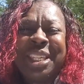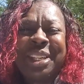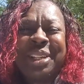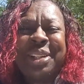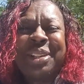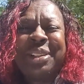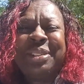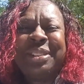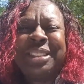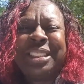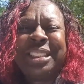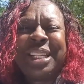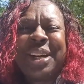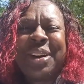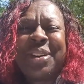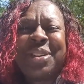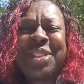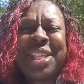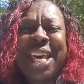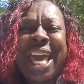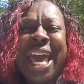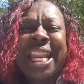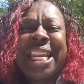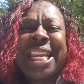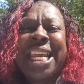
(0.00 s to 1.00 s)
you so
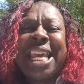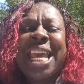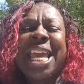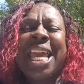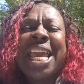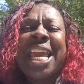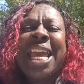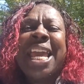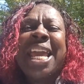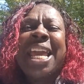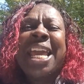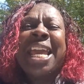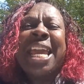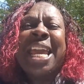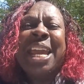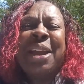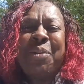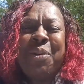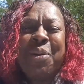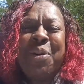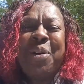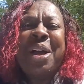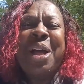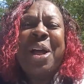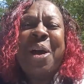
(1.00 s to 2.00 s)
that
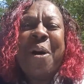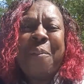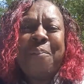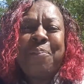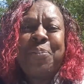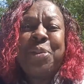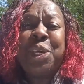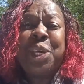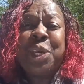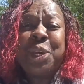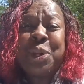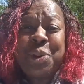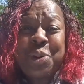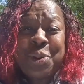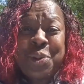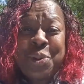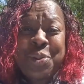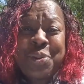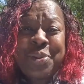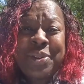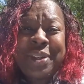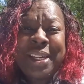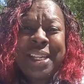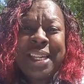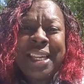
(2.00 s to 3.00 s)
it will help
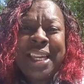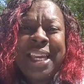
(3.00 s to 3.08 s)
you